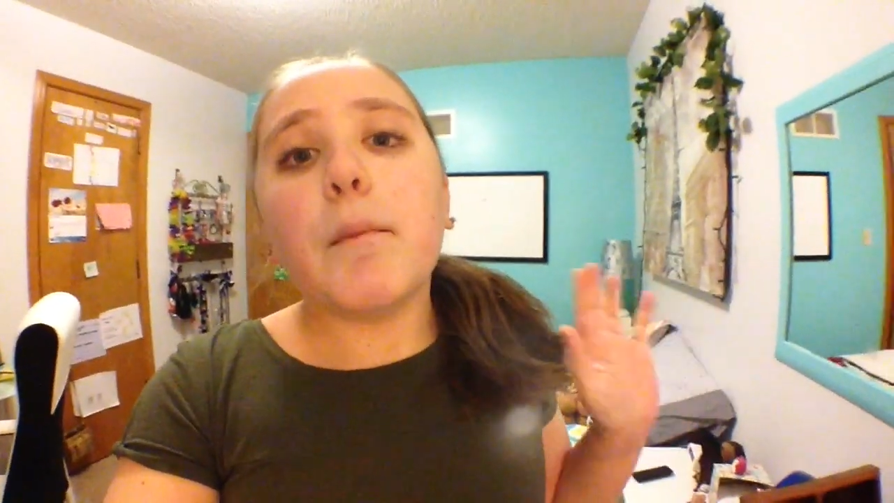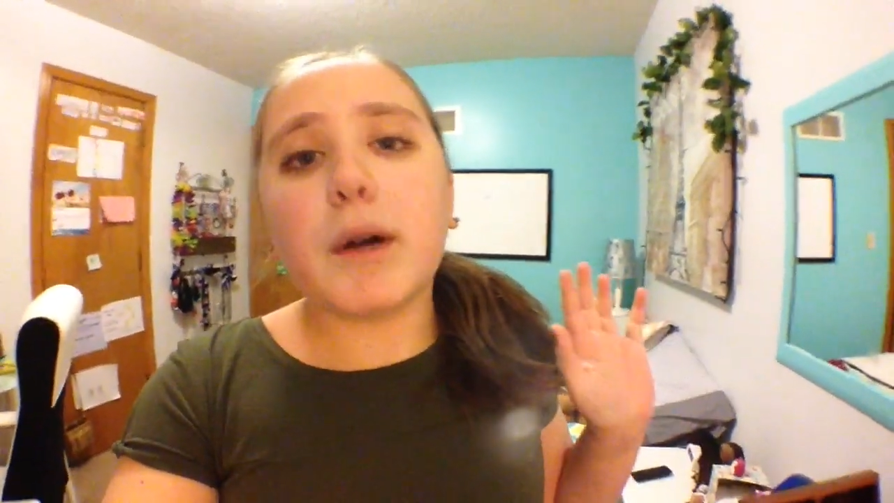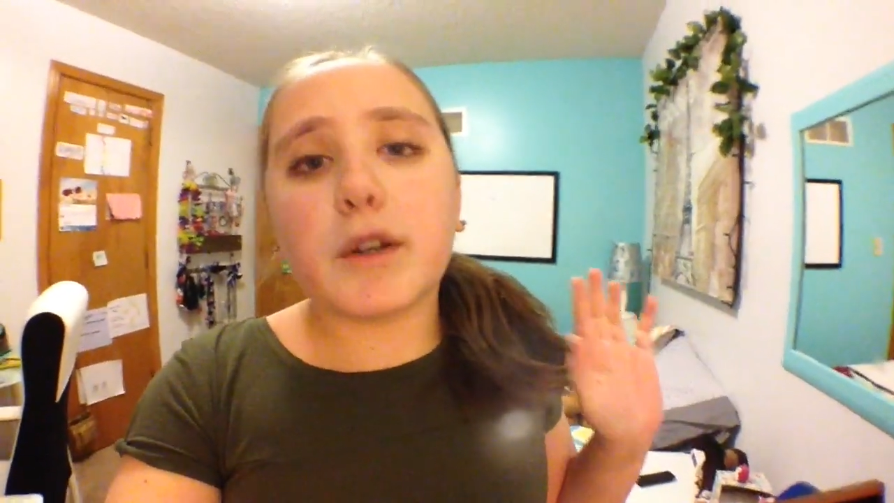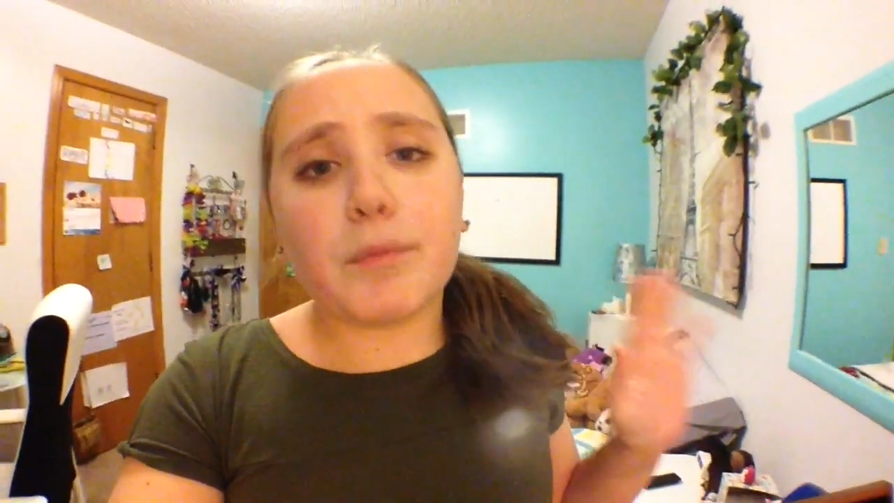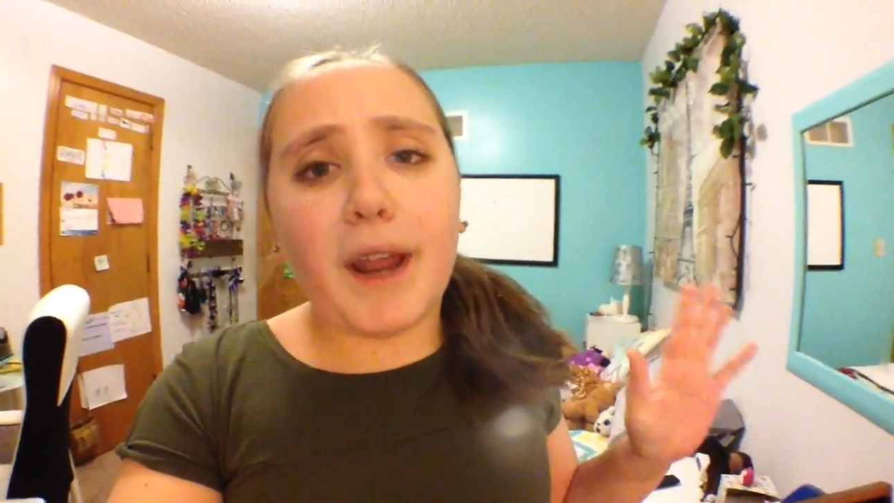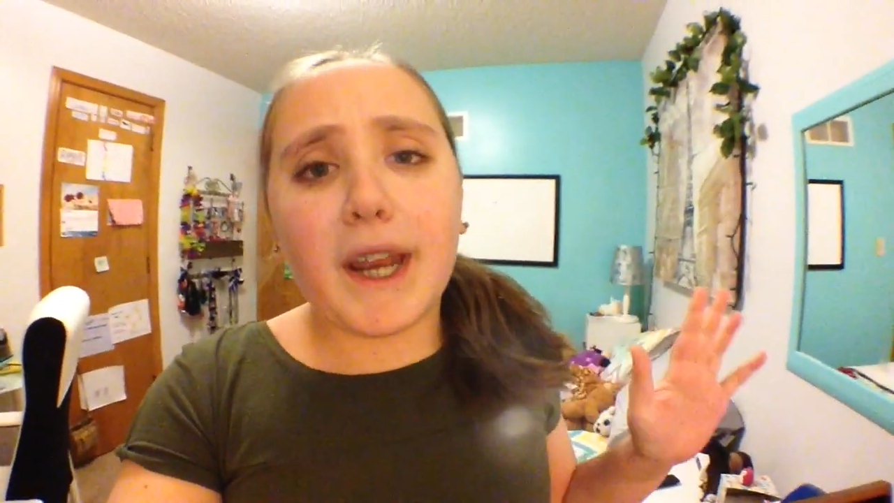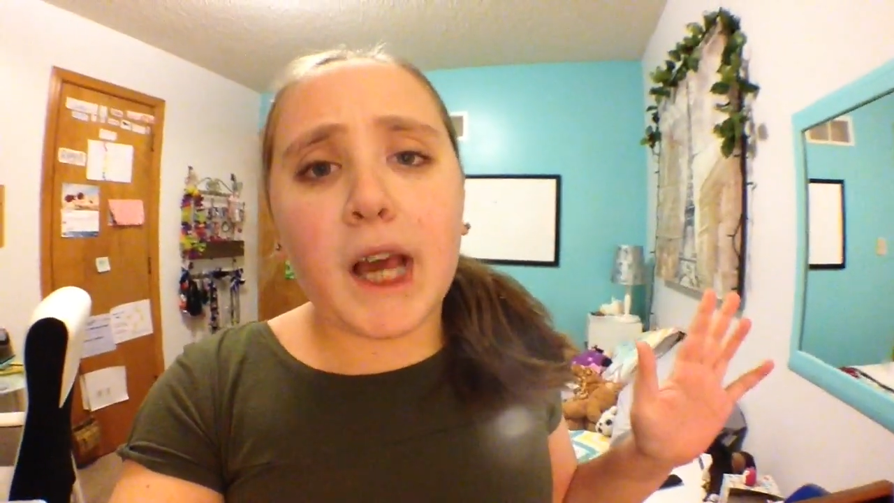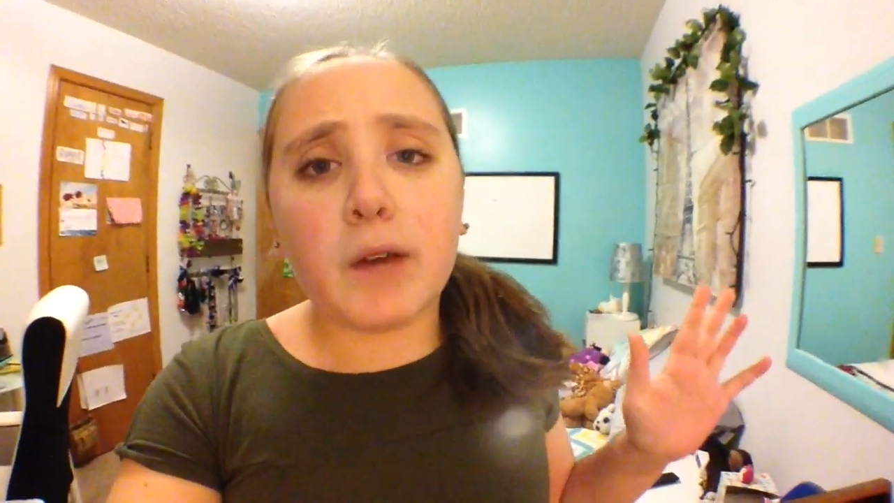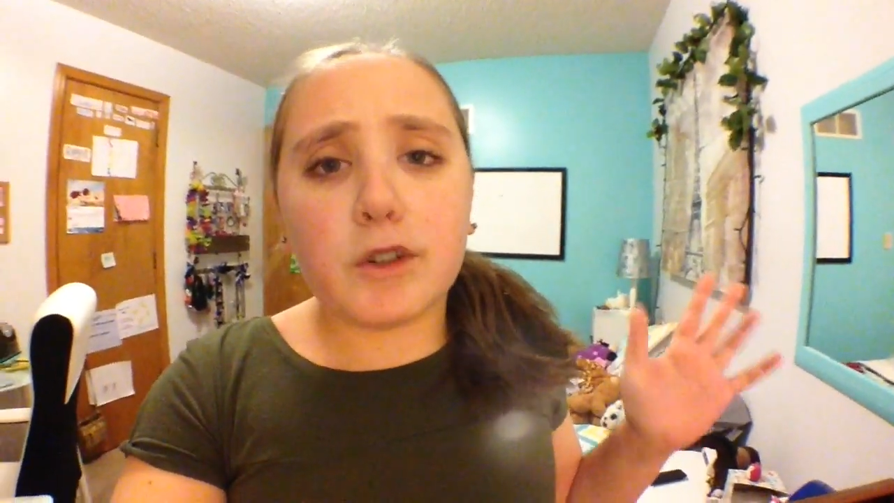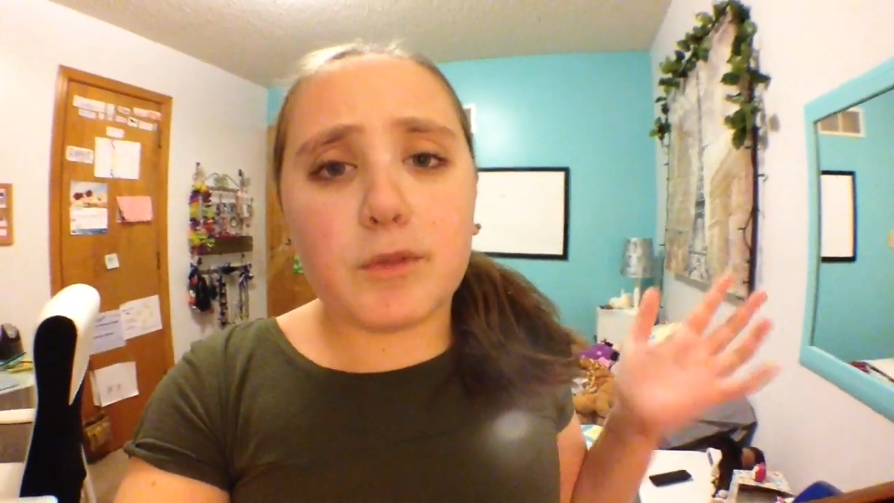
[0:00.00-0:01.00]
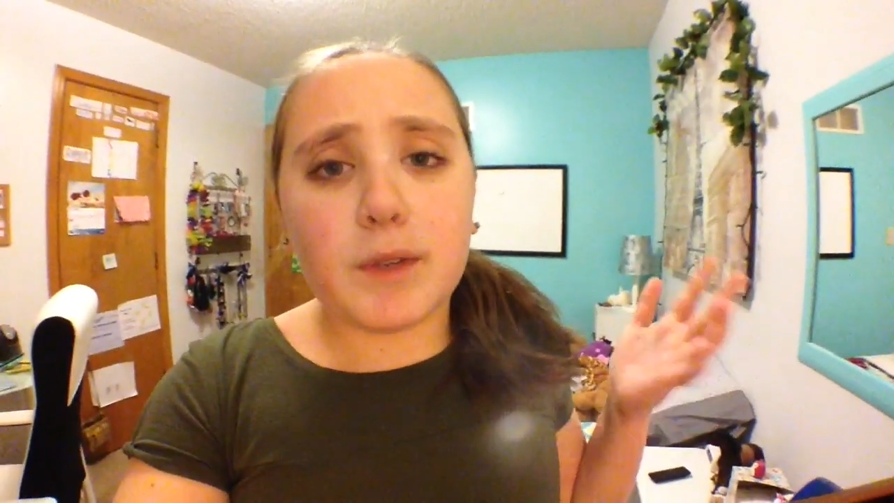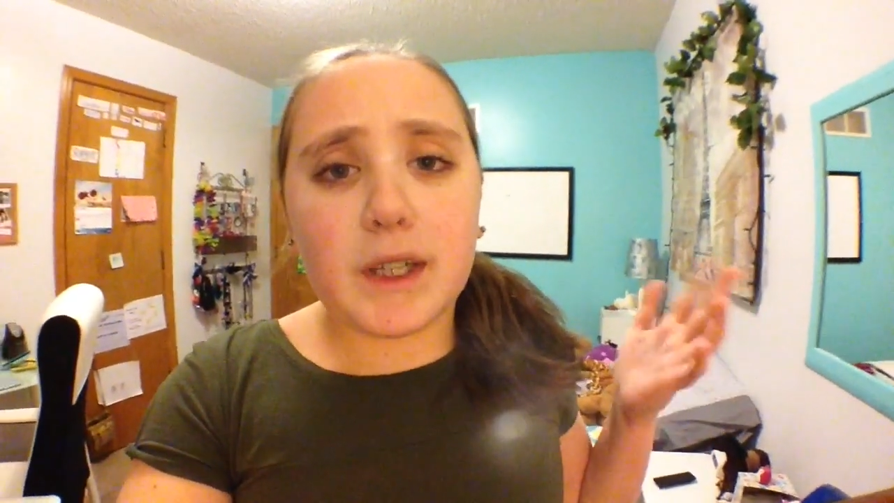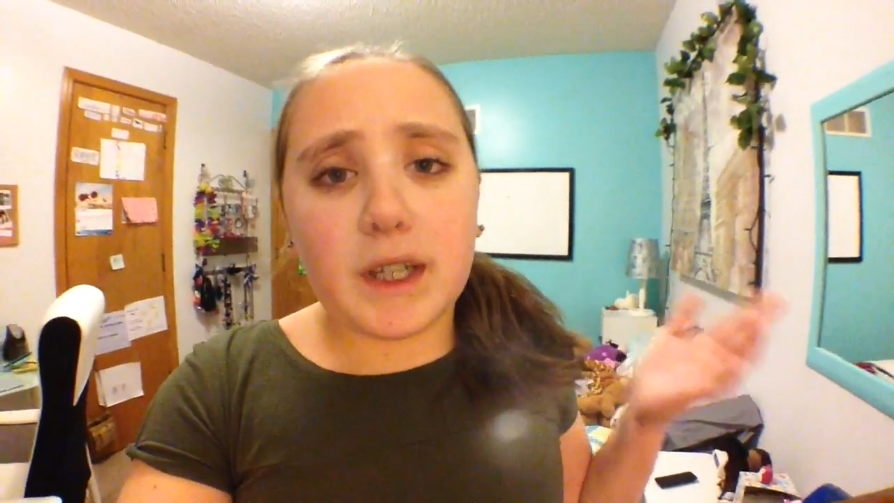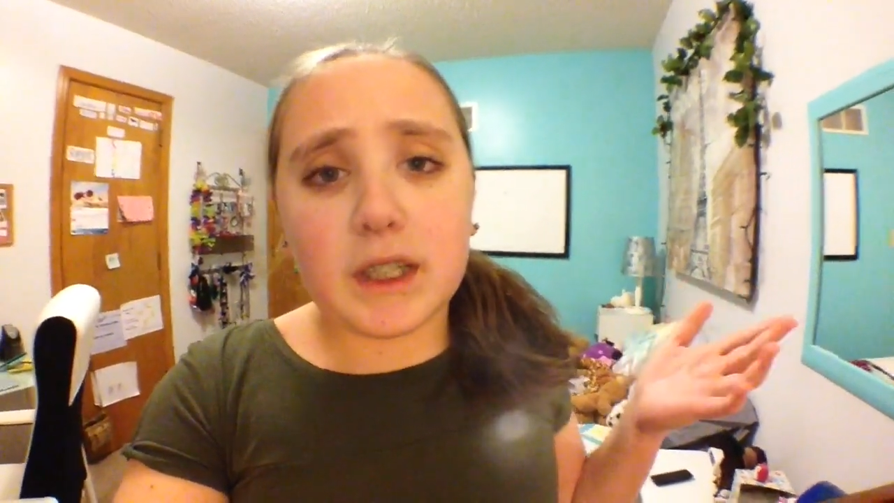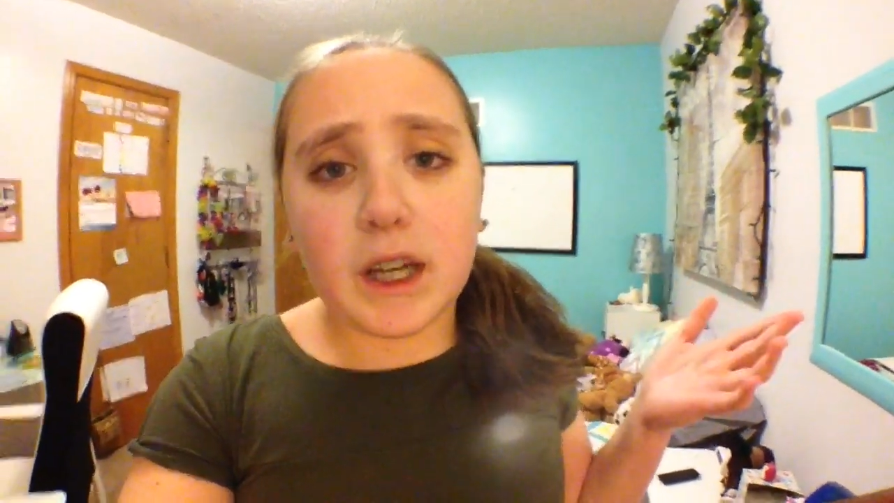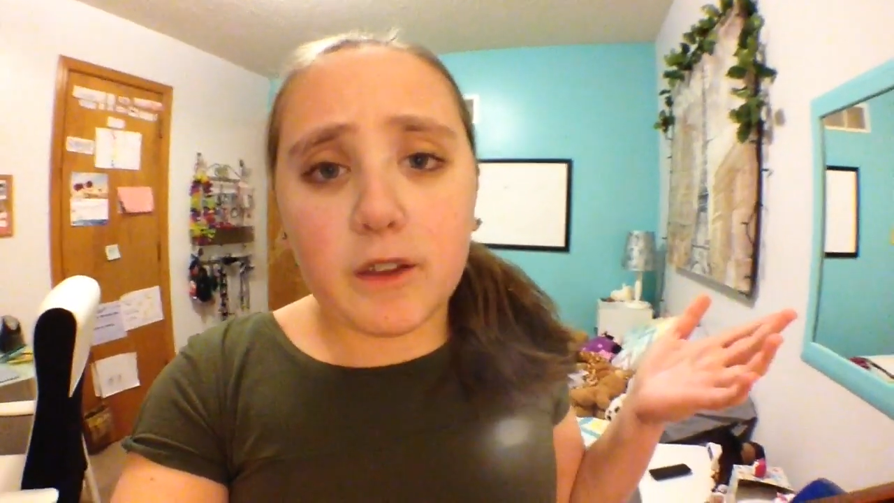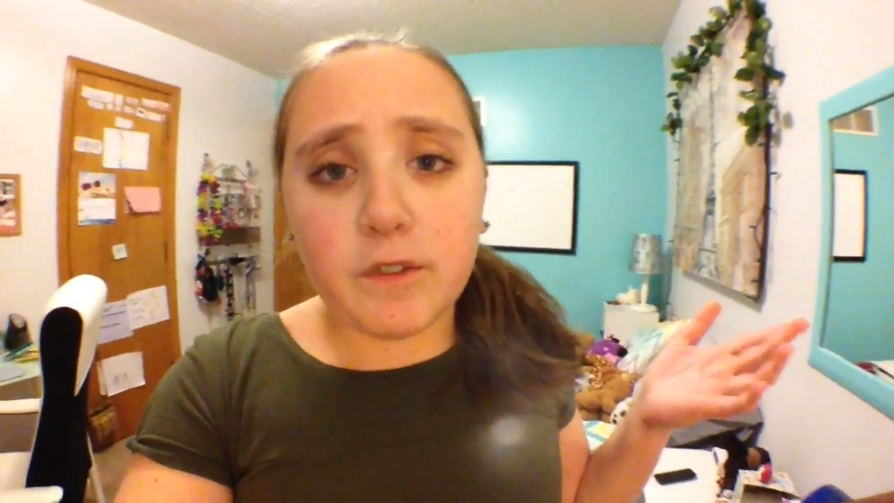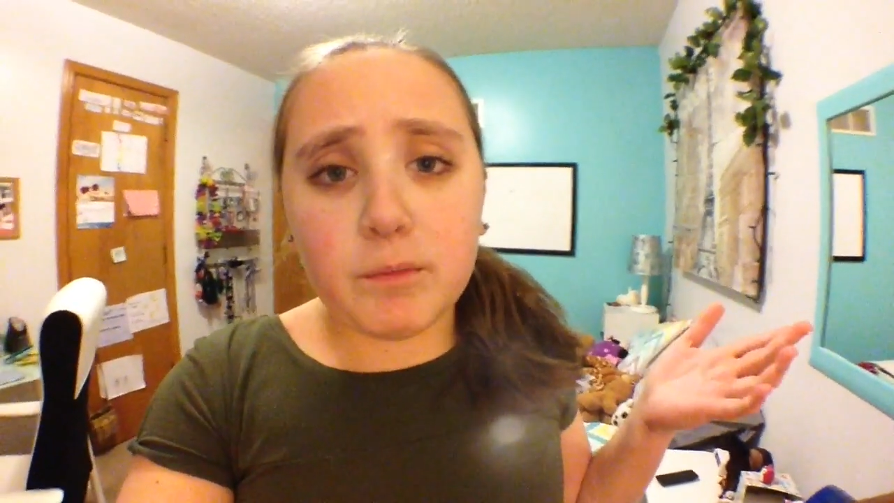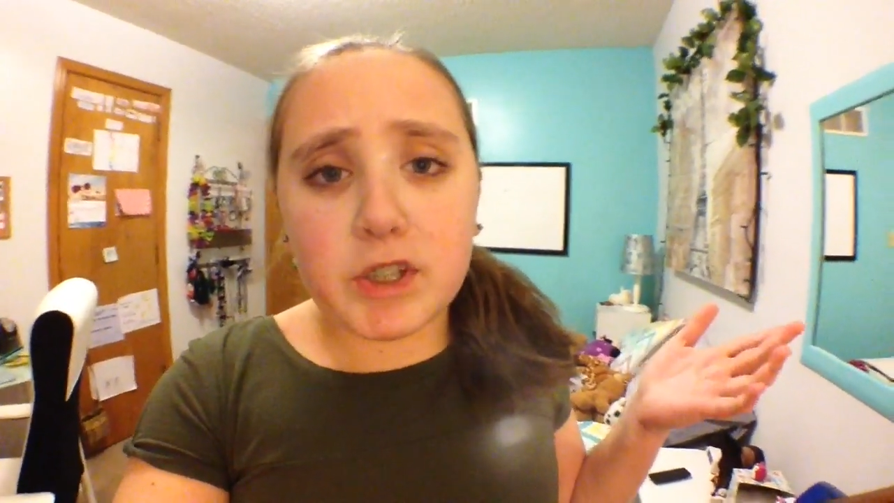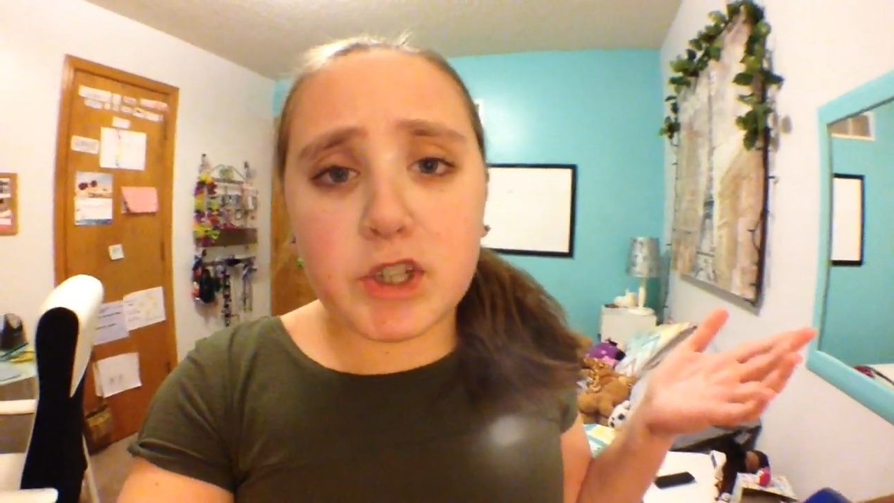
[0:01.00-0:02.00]
But right now, there's really nothing
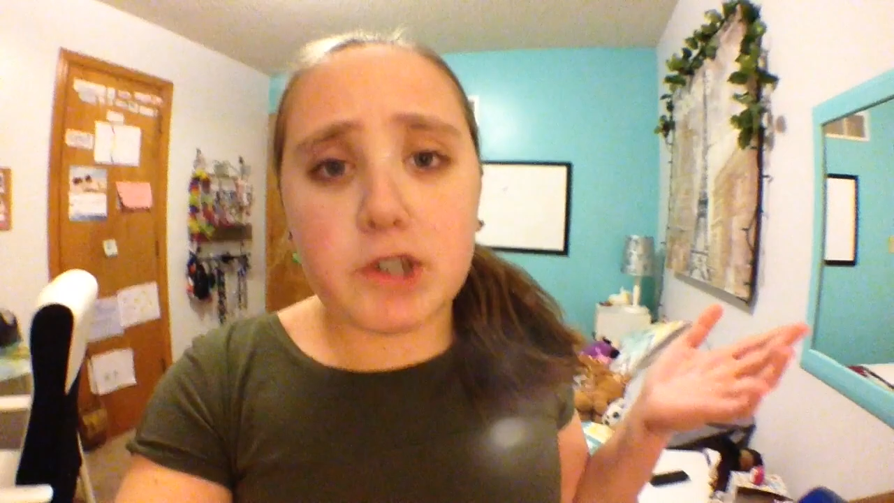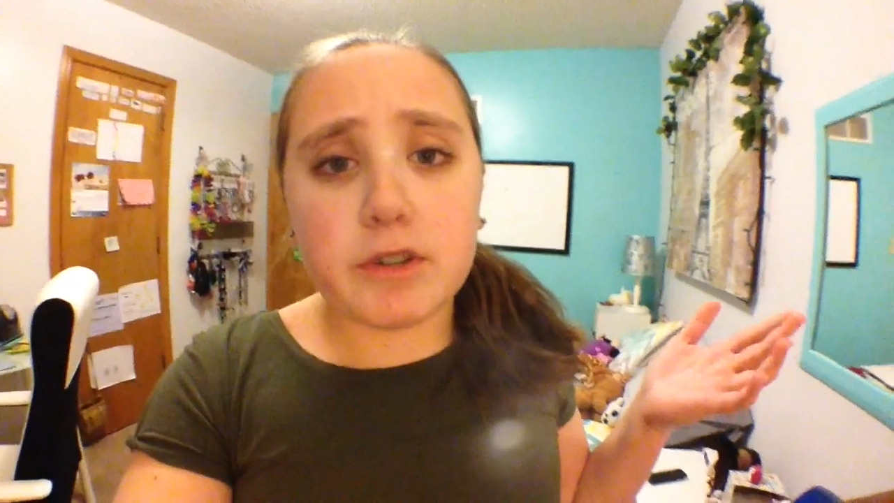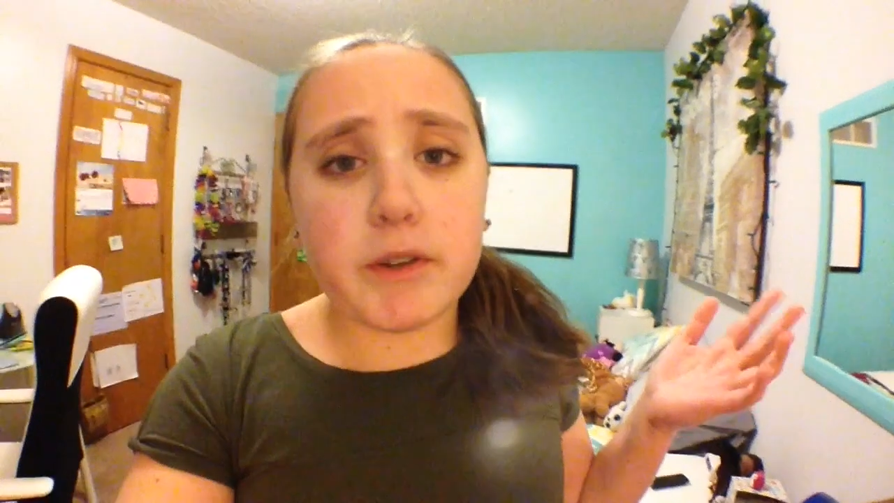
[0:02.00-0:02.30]
else for me to do,